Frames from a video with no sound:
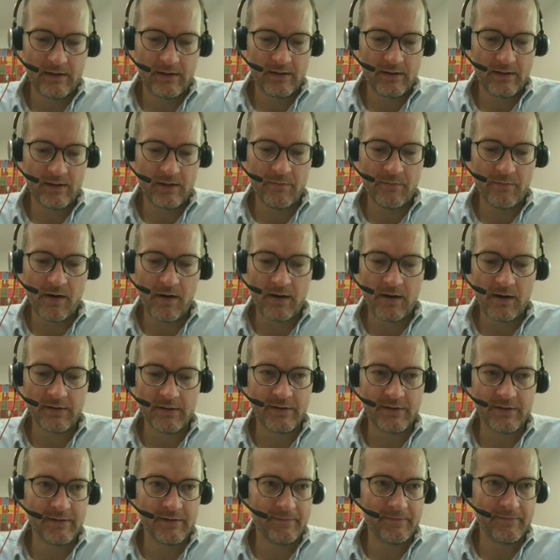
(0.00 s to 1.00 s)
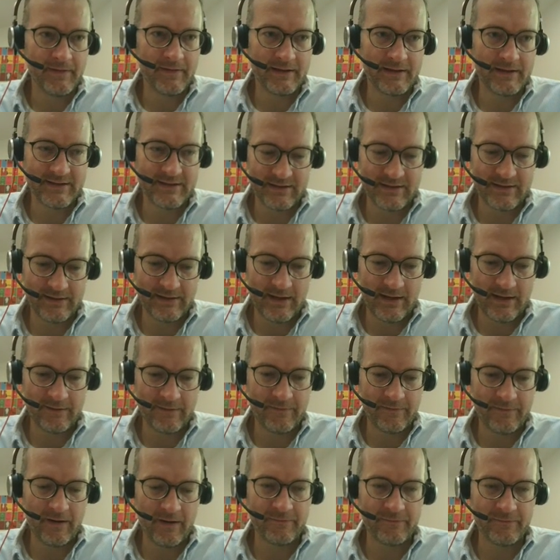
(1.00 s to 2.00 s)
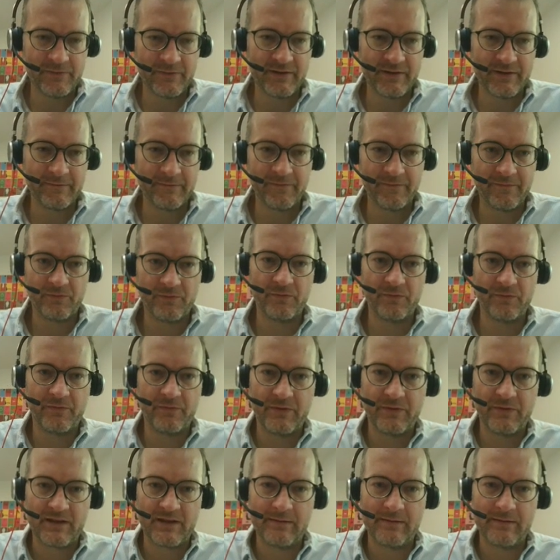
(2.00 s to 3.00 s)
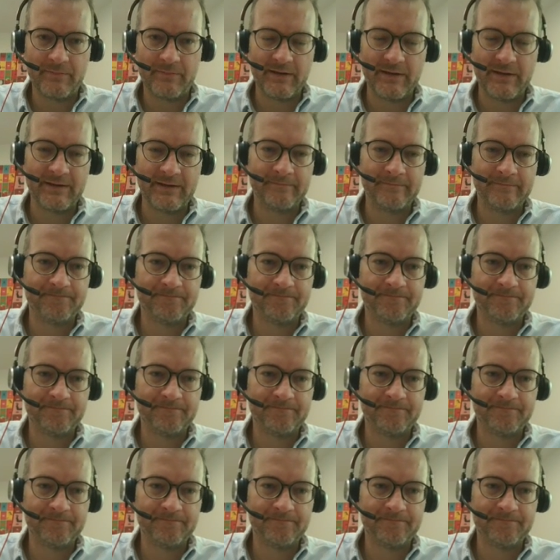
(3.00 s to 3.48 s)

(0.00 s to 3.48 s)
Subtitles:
command that I've written for the company.